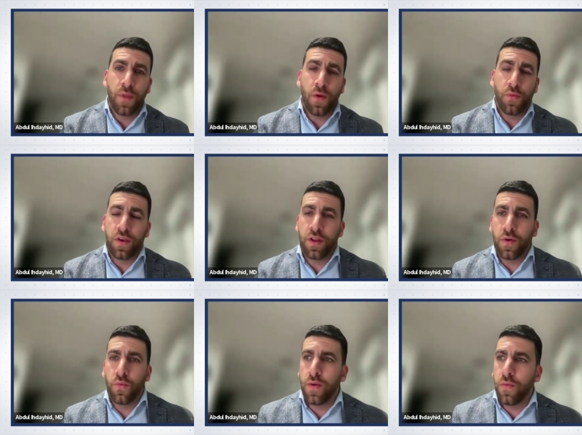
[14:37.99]

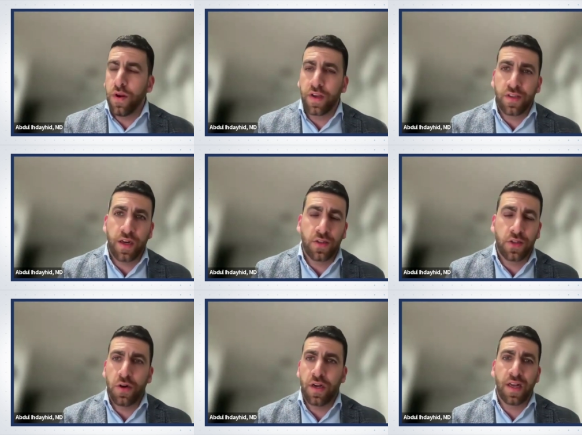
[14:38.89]
we're excited to
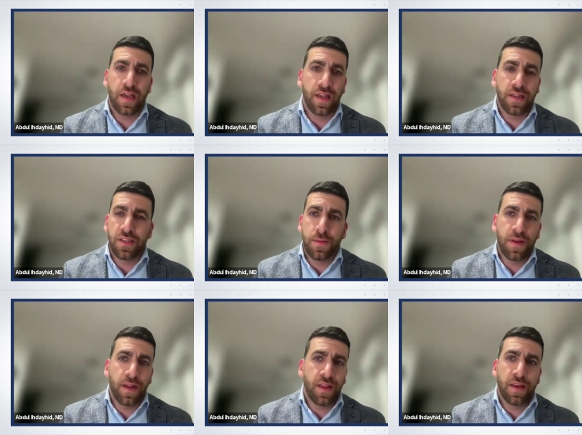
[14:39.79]
share our data later this year. But
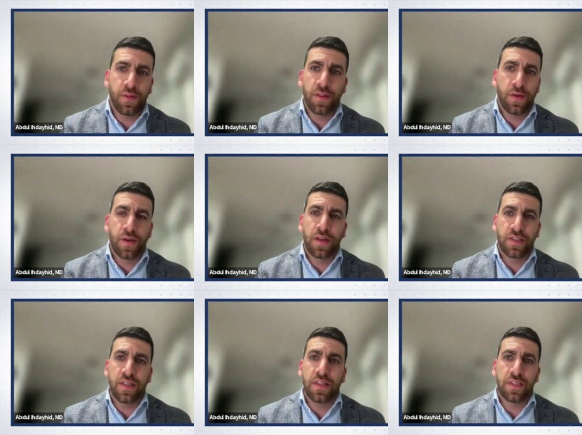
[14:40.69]
I think we're going to
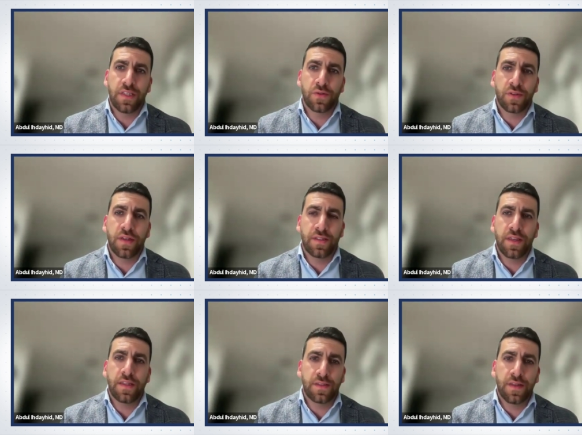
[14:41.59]
see the signals.
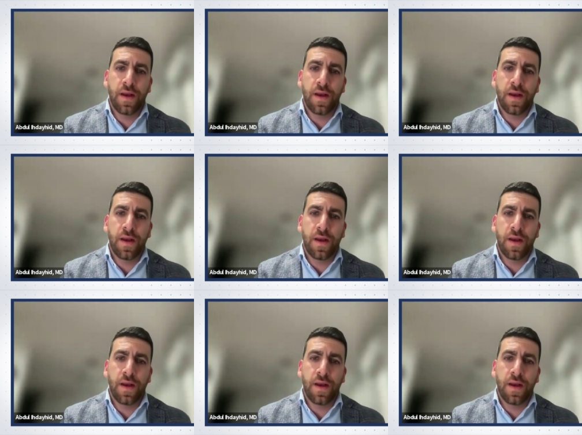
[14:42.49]
It's